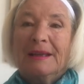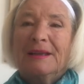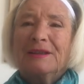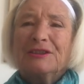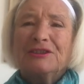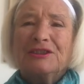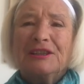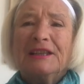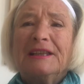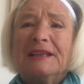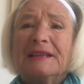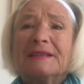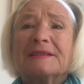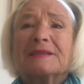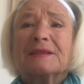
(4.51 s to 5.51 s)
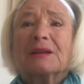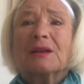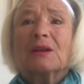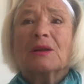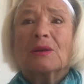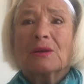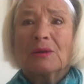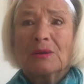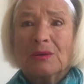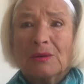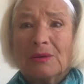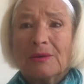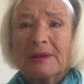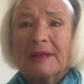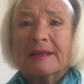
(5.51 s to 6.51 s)
She is the
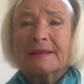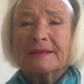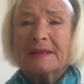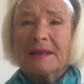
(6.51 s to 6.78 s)
glorious